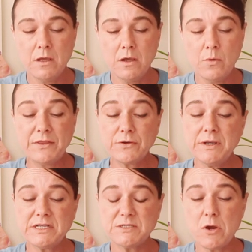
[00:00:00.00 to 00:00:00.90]
Whether
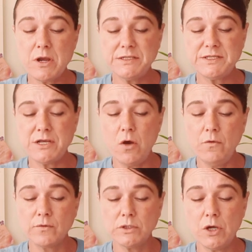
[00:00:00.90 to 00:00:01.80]
experiencing
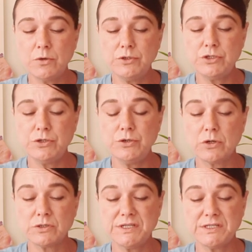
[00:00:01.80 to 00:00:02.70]
overload to
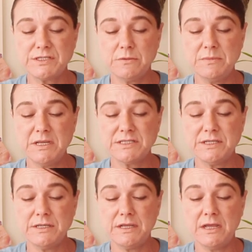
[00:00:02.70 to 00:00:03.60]
your system is
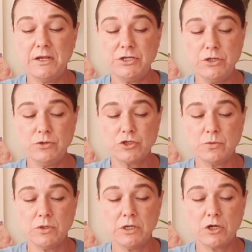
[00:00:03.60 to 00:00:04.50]
an
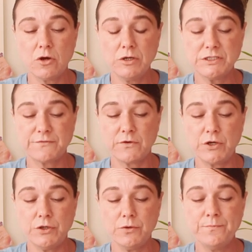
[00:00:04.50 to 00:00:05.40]
unusual occurrence for
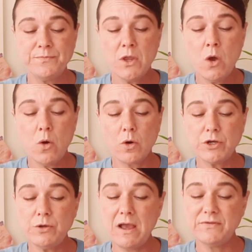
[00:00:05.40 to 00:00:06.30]
you, or
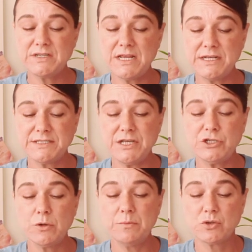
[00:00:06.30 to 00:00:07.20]
you have a tendency
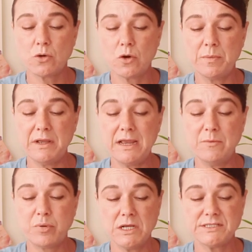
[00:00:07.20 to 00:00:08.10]
to absorb and
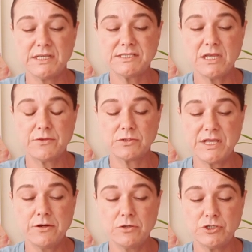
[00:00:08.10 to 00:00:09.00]
process others'
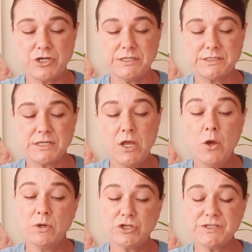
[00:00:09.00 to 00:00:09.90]
energies,
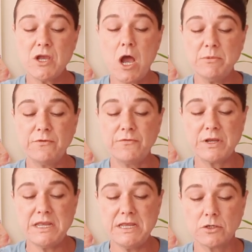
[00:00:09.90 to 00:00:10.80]
which is common for
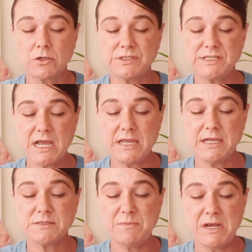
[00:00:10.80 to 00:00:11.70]
healers,
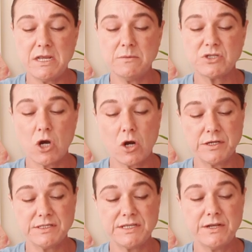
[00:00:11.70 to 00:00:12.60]
psychics, mediums,
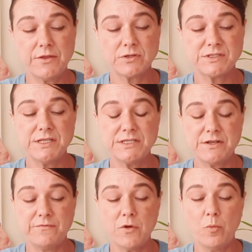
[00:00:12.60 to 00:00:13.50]
artists, and other
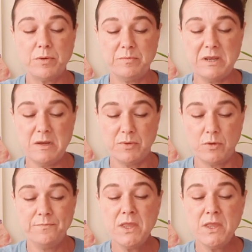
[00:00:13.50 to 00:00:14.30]
sensitive, open people,